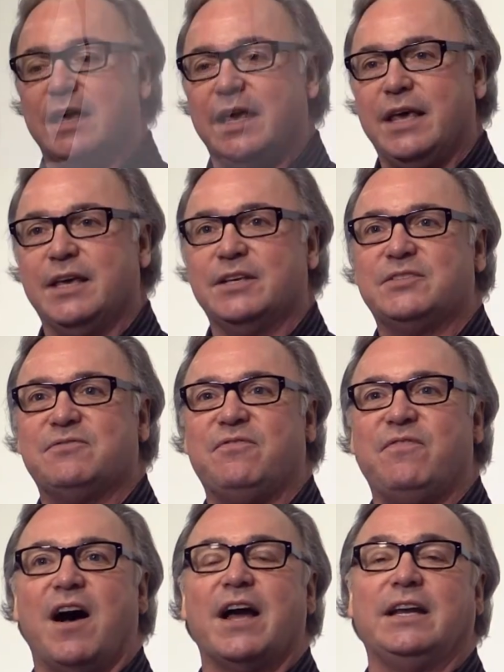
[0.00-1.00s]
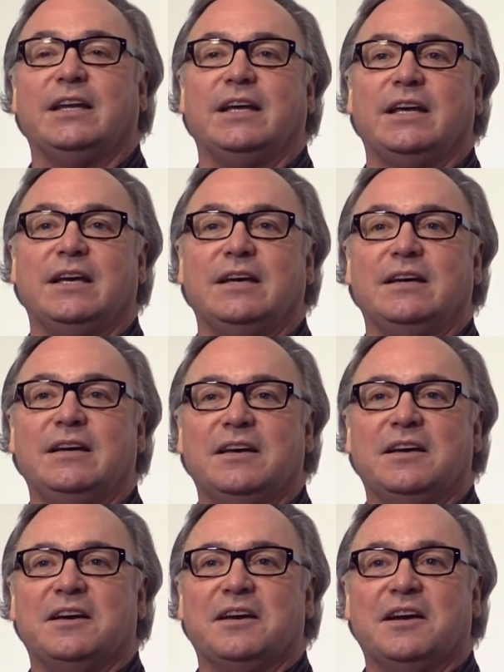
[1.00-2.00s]
his finding
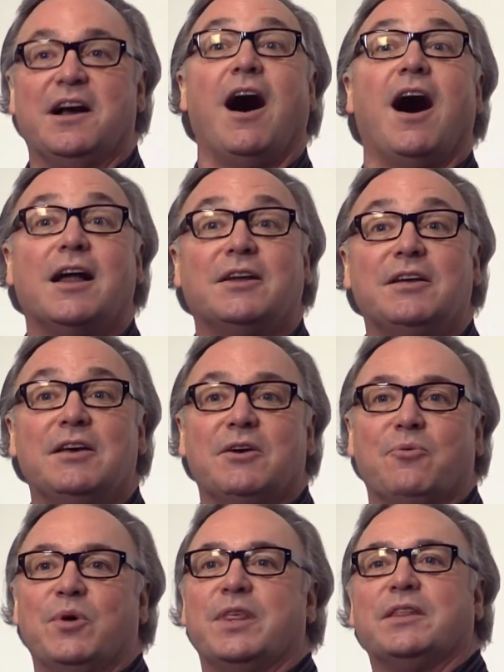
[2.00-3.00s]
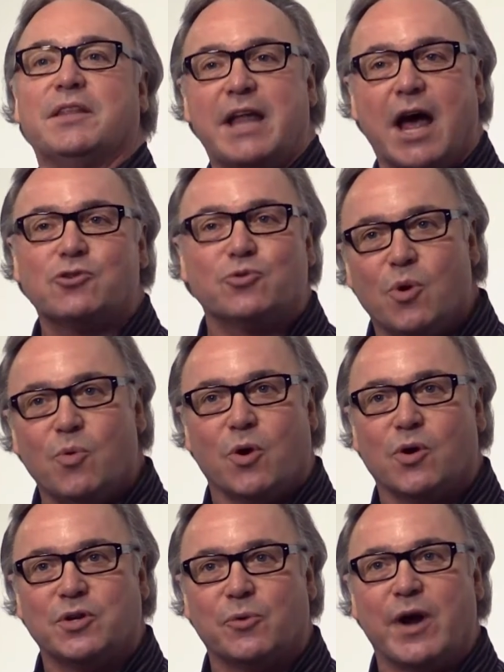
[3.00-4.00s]
God within the natural
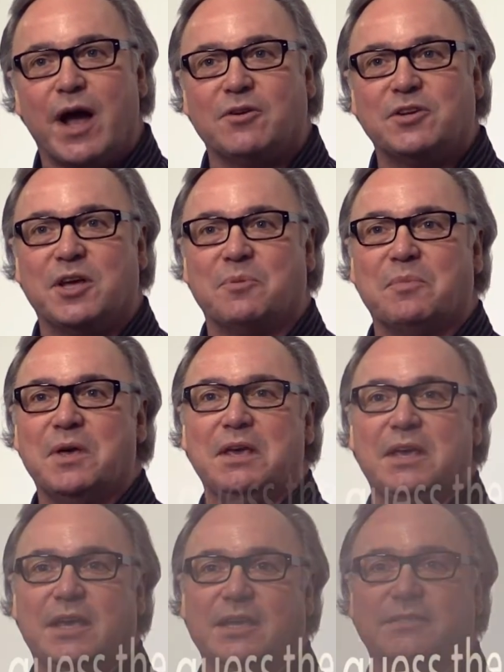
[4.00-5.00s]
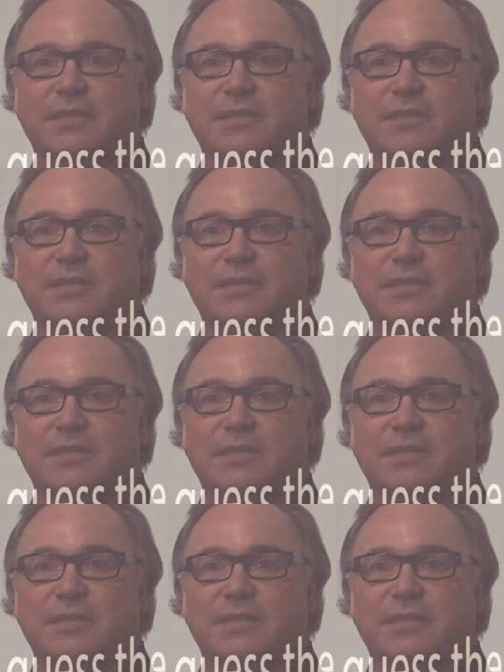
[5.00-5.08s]
world around him. He